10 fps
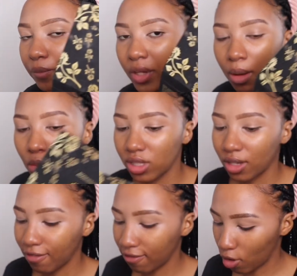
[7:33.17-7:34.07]

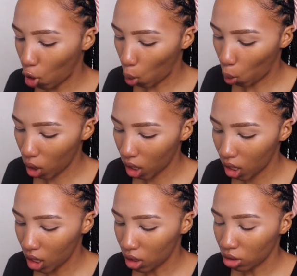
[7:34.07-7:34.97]
Hermosa Flow
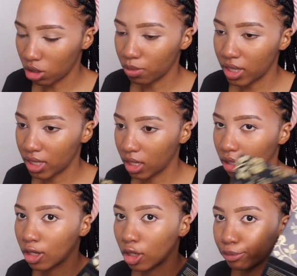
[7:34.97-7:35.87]
Cosmetic